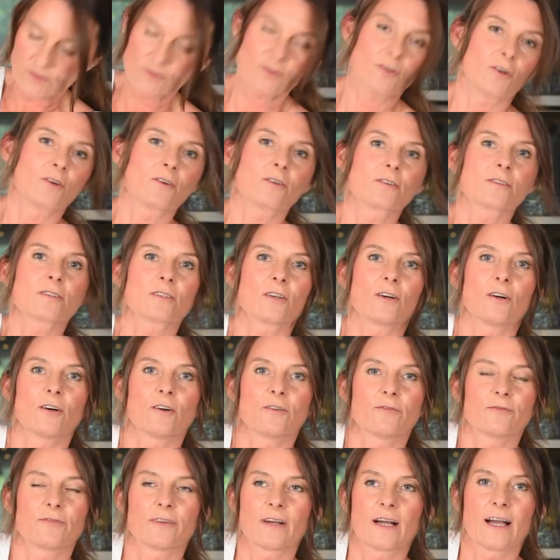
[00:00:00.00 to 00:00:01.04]
source
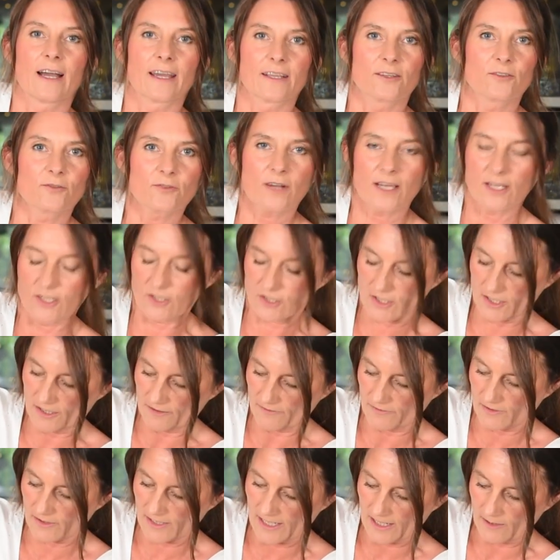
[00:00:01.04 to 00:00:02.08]
of hydration
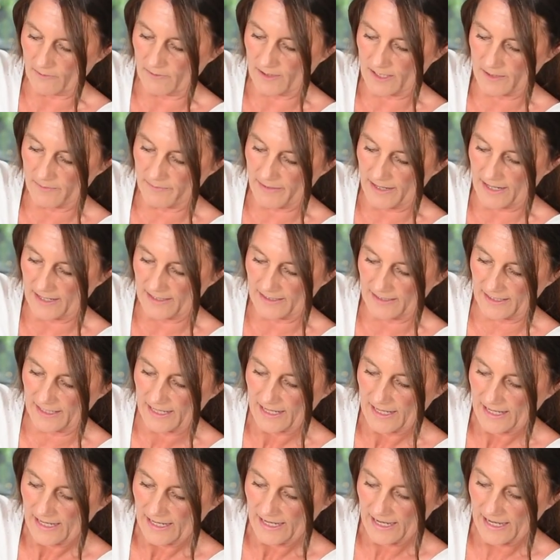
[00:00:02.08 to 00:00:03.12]
for our body,